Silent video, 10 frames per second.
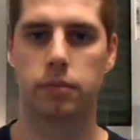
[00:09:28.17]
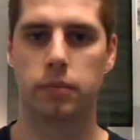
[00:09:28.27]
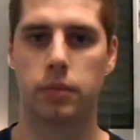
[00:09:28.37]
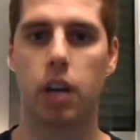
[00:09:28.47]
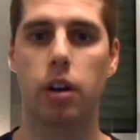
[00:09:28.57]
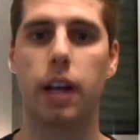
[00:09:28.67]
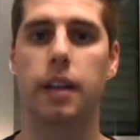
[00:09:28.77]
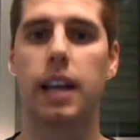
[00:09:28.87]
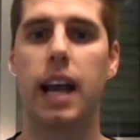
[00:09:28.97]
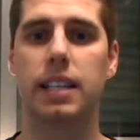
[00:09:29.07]
Okay, and the
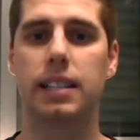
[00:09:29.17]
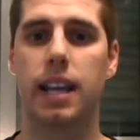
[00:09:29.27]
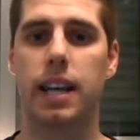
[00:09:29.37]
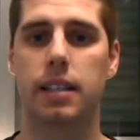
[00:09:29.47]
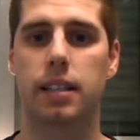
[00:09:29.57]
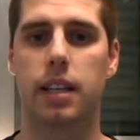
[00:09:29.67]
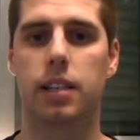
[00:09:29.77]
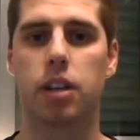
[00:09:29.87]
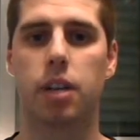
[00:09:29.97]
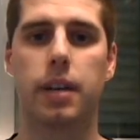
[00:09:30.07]
last test is going
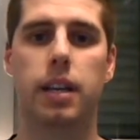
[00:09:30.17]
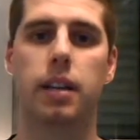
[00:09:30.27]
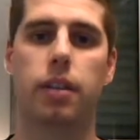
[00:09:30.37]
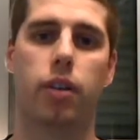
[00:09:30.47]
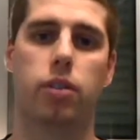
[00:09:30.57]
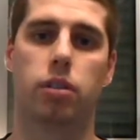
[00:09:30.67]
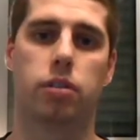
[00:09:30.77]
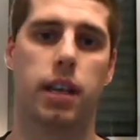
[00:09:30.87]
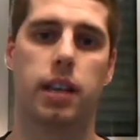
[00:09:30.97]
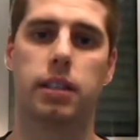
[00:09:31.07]
to be the photo
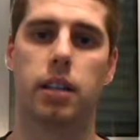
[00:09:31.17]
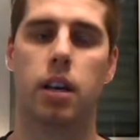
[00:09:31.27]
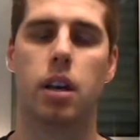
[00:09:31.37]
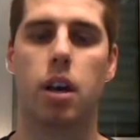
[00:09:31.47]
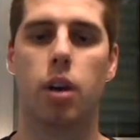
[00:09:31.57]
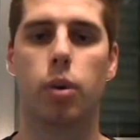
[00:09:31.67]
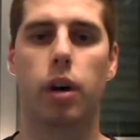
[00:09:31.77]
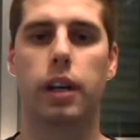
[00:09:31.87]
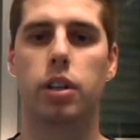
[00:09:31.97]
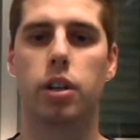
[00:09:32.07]
test. What I'm
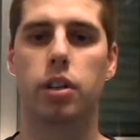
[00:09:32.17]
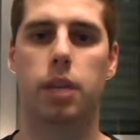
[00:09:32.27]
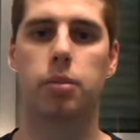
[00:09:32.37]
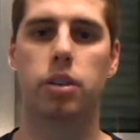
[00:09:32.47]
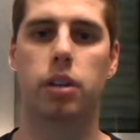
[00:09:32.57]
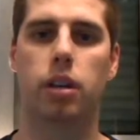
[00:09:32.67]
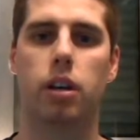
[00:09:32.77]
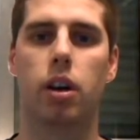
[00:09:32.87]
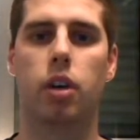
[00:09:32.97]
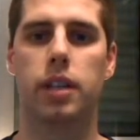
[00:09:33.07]
going to do is I'm just going to,
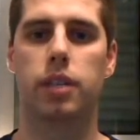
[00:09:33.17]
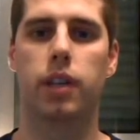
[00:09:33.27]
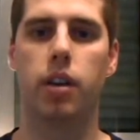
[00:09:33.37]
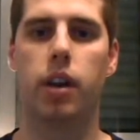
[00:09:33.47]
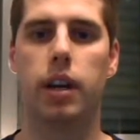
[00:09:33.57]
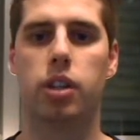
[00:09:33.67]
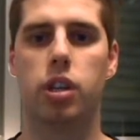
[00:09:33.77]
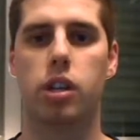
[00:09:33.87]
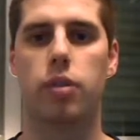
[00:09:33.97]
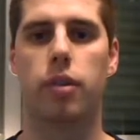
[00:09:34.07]
on this video, I'm going to show
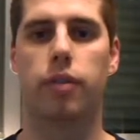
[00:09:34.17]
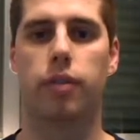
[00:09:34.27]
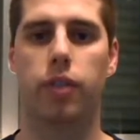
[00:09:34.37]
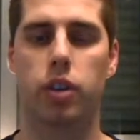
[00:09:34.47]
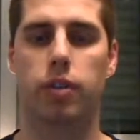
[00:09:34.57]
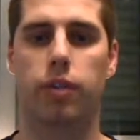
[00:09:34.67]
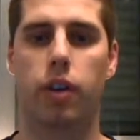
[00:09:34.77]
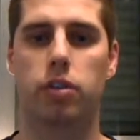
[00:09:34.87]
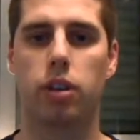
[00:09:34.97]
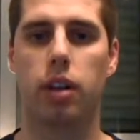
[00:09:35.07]
you first a
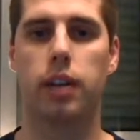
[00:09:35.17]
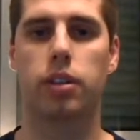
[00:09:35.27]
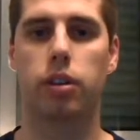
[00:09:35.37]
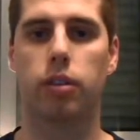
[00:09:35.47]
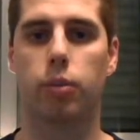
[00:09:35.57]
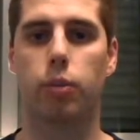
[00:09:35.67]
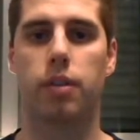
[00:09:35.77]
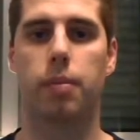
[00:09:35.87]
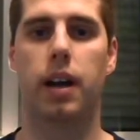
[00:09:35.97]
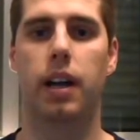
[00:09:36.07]
photo that I took with
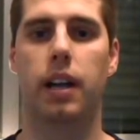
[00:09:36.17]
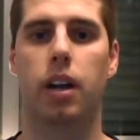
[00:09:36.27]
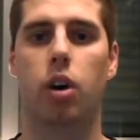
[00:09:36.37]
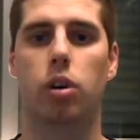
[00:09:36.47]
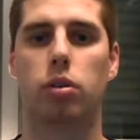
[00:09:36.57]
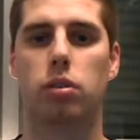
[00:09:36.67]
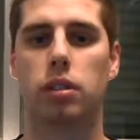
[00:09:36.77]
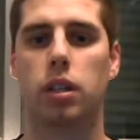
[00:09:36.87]
my old